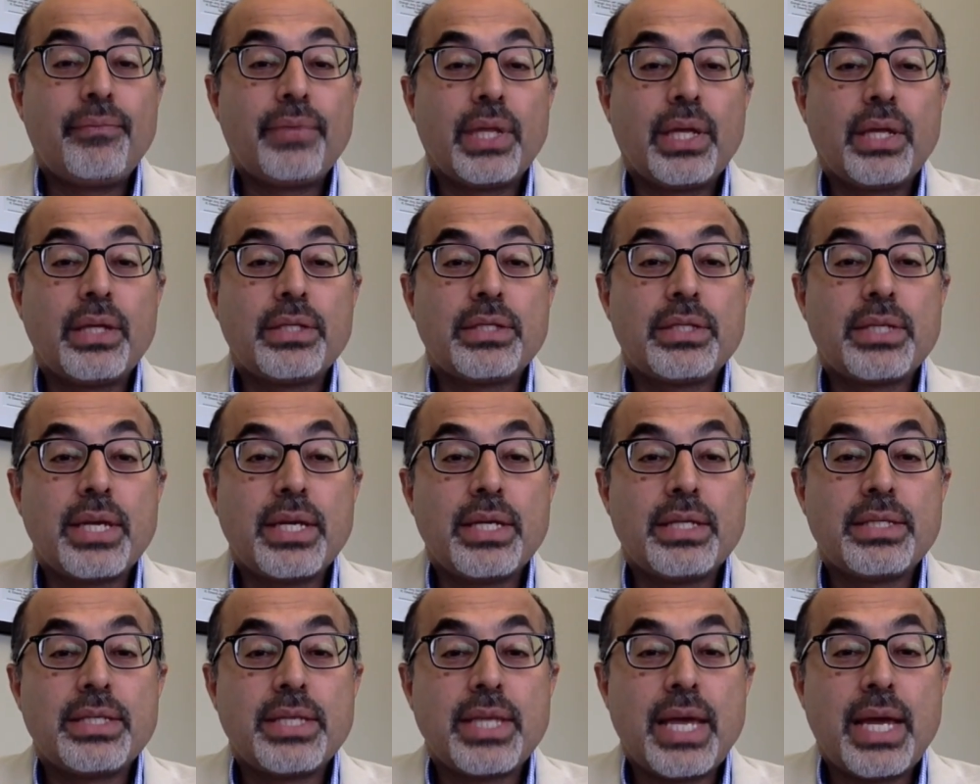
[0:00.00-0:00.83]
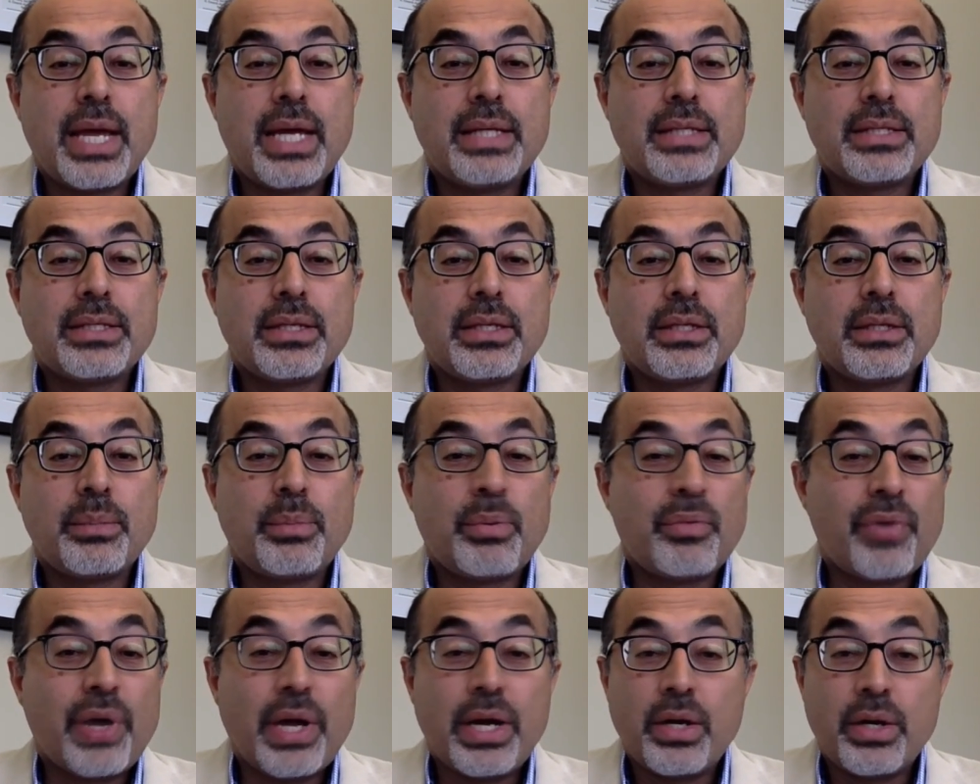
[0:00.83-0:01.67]
it says that the
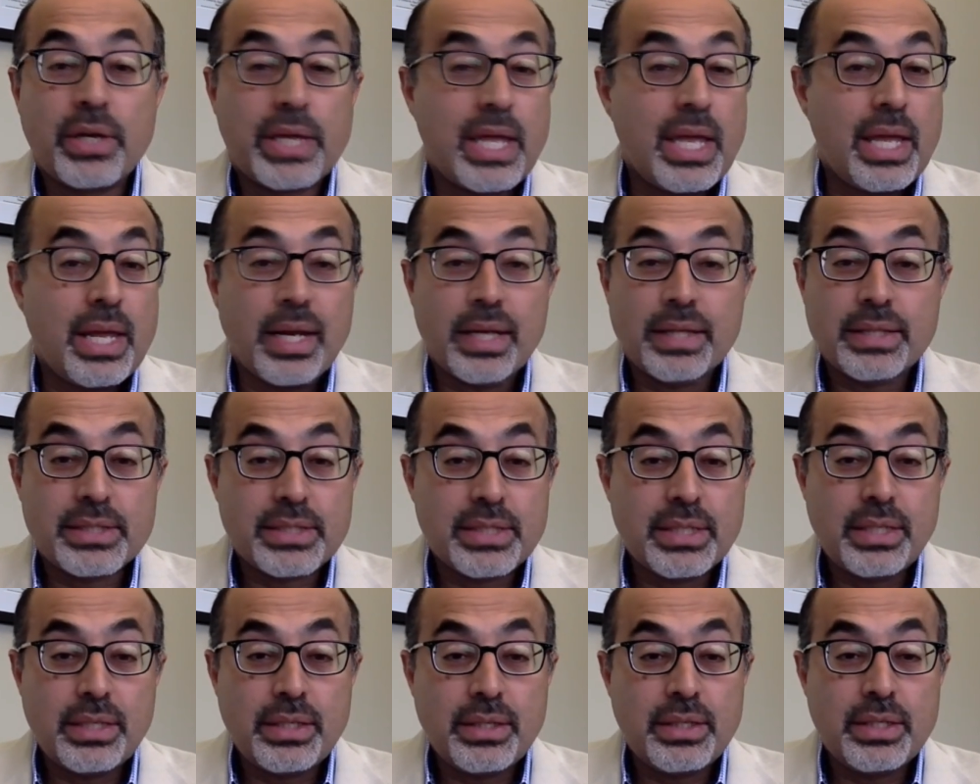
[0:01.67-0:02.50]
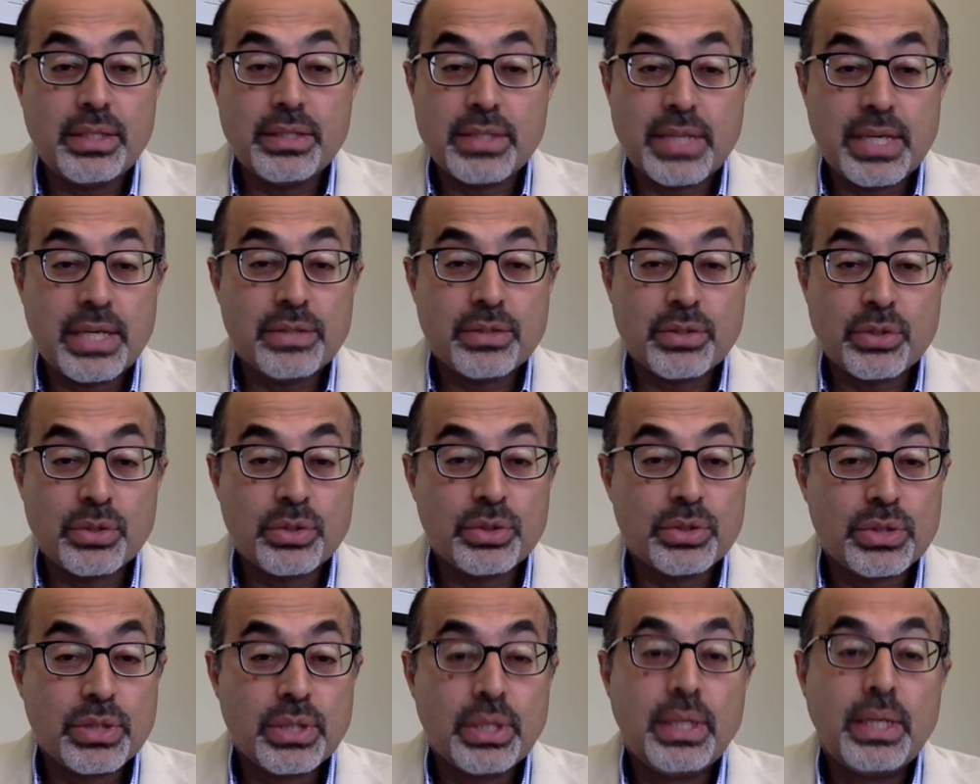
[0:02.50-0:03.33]
provider cannot see these
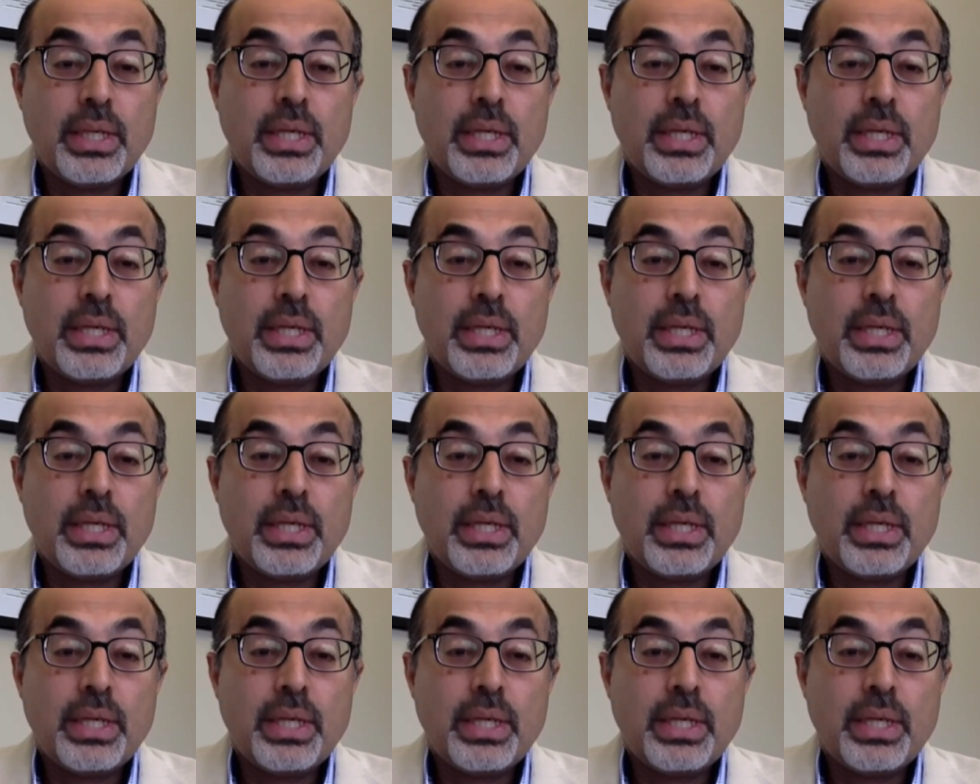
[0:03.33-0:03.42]
answers,